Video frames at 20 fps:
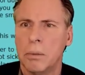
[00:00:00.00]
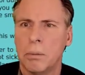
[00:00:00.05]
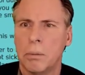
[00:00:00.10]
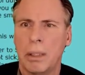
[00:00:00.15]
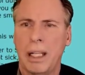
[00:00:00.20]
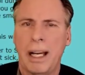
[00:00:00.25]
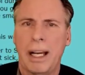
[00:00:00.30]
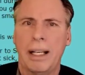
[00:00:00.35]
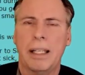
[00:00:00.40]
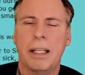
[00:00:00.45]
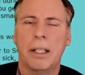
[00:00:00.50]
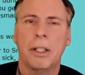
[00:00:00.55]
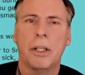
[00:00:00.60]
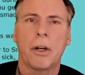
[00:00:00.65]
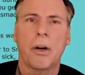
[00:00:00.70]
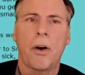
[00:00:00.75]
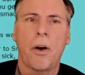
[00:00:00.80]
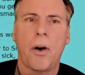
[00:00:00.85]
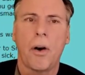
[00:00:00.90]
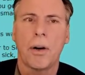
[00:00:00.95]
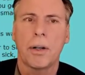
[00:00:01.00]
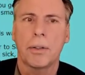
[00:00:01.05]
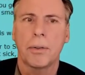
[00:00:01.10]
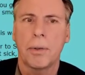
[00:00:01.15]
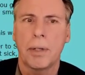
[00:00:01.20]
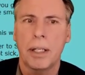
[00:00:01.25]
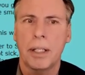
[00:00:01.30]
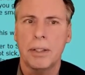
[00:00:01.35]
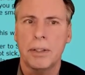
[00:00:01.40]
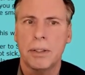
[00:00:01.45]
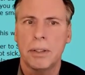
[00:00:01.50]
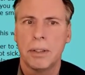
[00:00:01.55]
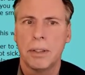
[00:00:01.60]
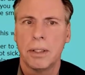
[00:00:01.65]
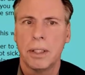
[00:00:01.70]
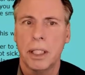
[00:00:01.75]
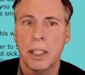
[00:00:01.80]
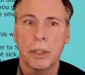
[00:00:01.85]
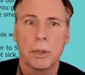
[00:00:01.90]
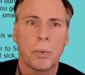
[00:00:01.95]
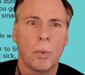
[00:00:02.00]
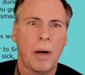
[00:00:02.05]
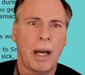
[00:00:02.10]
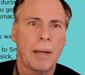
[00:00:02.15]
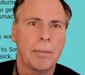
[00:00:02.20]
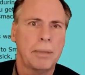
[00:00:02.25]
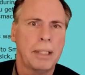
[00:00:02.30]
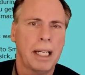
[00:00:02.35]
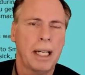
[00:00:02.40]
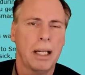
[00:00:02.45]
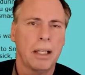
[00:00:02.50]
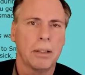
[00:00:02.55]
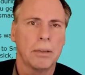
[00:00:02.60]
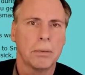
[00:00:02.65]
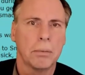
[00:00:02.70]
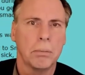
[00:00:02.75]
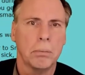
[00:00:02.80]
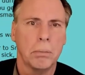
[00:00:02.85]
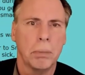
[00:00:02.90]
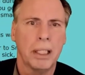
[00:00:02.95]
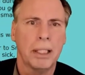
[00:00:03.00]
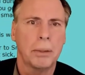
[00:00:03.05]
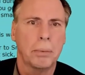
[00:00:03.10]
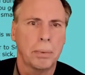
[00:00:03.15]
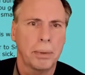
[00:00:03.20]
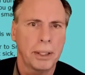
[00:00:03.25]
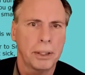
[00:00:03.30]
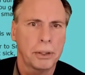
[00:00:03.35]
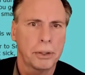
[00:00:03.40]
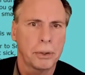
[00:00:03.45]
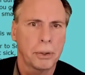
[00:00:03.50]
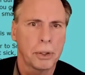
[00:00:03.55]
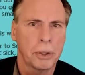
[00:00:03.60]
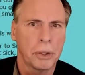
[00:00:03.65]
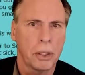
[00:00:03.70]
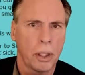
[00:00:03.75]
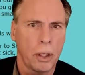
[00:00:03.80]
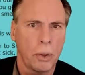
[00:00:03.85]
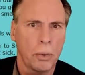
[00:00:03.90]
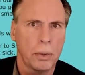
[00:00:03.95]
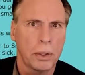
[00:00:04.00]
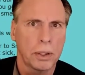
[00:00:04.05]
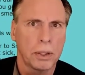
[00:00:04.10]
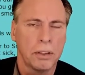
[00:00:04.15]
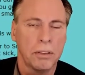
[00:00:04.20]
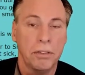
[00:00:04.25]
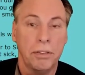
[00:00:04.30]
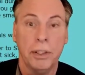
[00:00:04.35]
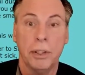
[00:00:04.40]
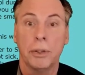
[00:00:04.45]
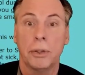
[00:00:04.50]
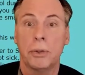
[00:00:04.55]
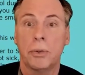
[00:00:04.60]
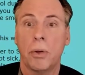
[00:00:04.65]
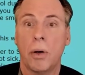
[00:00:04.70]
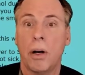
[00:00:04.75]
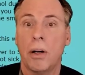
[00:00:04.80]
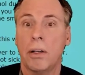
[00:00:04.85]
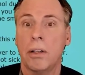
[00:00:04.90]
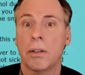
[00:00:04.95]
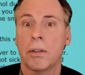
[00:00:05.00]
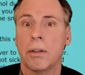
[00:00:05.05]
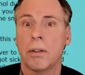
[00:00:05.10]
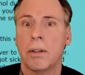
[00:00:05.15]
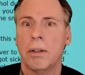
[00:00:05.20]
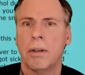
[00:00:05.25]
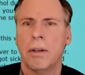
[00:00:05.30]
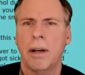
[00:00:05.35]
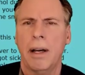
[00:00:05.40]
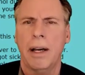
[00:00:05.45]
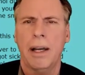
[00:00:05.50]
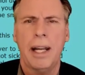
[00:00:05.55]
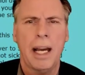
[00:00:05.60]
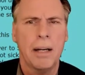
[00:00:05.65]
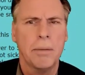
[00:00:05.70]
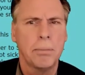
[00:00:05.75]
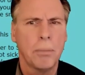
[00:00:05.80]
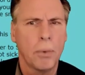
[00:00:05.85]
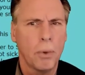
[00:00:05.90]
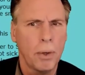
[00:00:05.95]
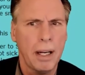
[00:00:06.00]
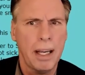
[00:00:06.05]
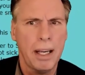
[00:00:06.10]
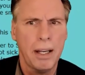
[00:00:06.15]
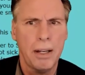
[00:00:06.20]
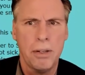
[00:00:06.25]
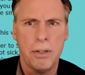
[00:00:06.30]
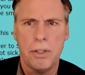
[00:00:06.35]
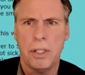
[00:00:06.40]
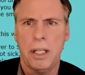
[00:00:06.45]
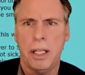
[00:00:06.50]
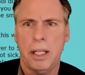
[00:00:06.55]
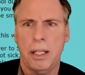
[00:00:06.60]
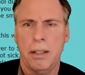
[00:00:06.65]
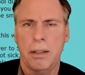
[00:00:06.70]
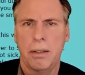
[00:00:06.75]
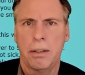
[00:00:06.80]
Plaque in your arteries is wiped out, blood pressure is lowered, feel stronger, and have more energy.